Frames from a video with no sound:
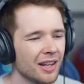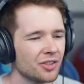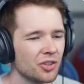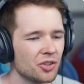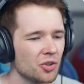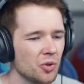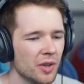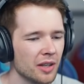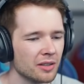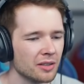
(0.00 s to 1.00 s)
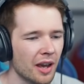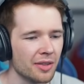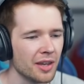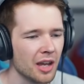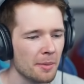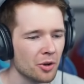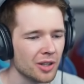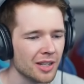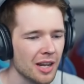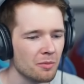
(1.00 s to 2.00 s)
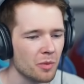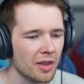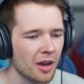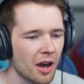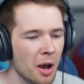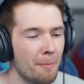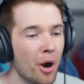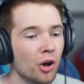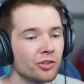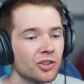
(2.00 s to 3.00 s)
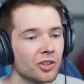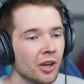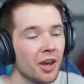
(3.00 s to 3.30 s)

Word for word: Let's just do this. I think I'm on a team with bots.